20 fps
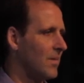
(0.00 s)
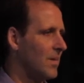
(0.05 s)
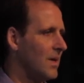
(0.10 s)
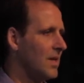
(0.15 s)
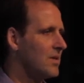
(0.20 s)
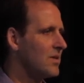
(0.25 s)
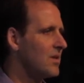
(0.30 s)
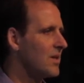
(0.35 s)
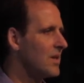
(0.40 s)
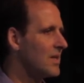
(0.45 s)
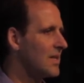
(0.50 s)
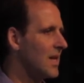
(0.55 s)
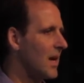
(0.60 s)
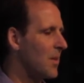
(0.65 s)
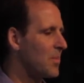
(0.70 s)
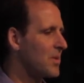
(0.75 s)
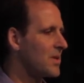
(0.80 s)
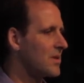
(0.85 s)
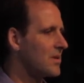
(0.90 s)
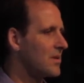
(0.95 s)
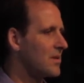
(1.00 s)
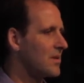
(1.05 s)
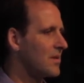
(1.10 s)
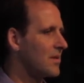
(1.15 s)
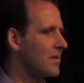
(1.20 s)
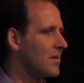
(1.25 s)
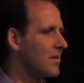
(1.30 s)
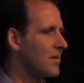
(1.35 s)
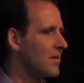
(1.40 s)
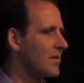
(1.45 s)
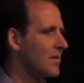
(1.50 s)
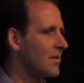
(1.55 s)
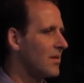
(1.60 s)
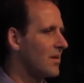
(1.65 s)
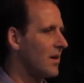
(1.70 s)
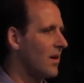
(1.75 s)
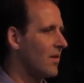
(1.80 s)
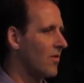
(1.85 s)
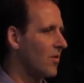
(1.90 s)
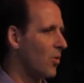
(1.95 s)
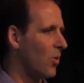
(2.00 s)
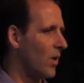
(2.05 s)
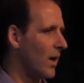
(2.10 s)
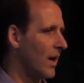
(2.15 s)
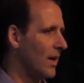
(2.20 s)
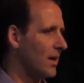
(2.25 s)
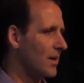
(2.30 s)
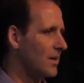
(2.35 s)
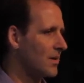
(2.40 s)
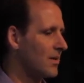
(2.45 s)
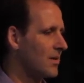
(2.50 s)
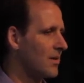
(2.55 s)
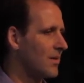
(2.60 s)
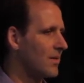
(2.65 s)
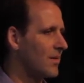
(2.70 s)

into the depths of quiet,